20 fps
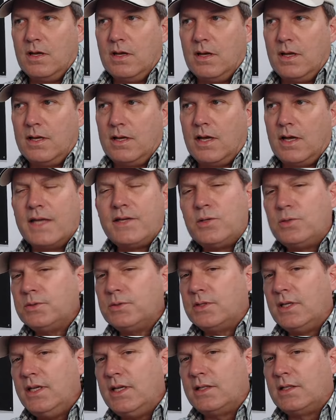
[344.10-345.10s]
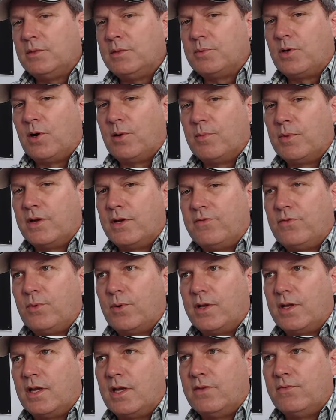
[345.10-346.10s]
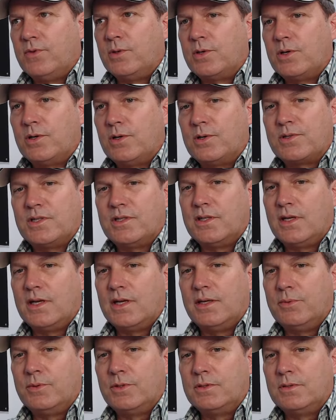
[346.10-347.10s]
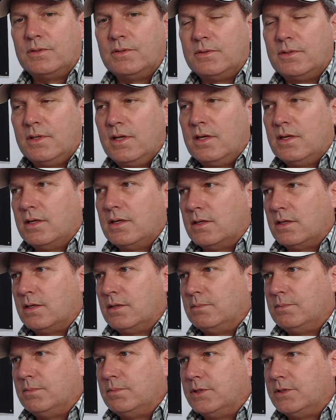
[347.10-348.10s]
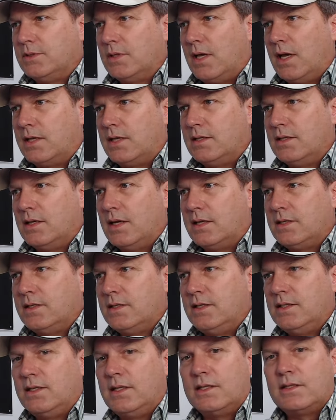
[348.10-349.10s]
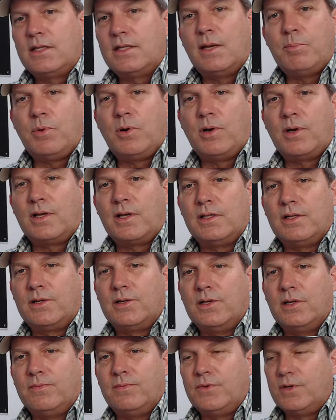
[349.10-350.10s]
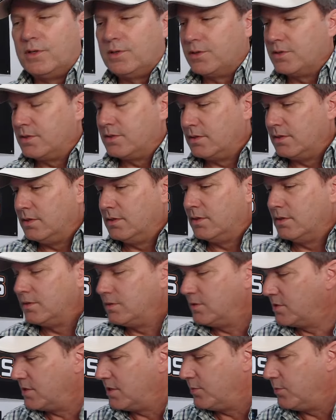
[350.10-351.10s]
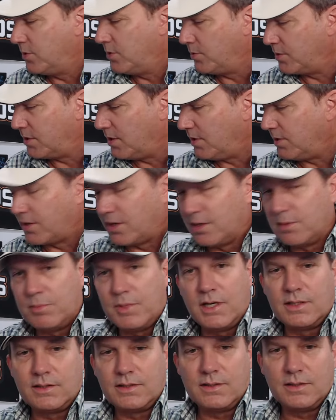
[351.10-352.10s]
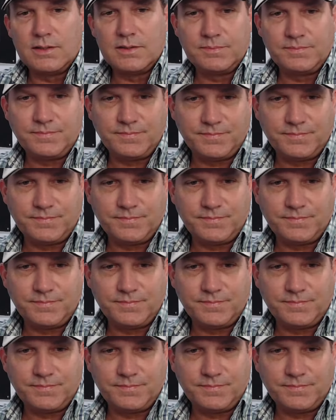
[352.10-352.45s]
I don't think Club Car made 48 volt cars in 91. But I'd need to get that part cleared up first to see what we're talking about there.